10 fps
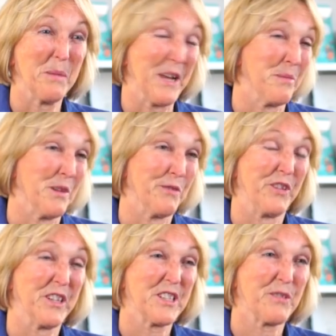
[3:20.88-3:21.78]
I had my
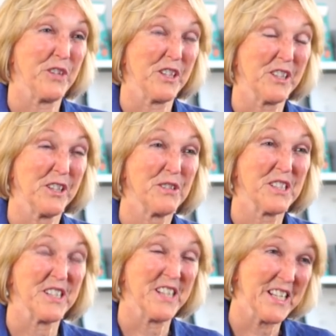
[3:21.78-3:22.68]
first fur coat
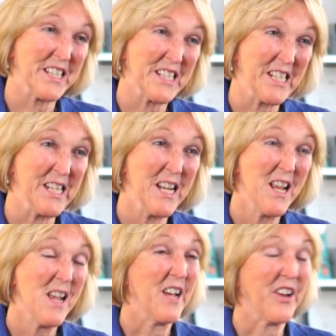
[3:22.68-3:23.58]
at nineteen,
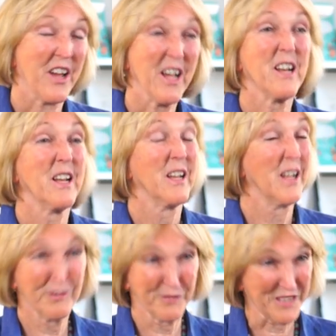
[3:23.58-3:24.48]
and I loved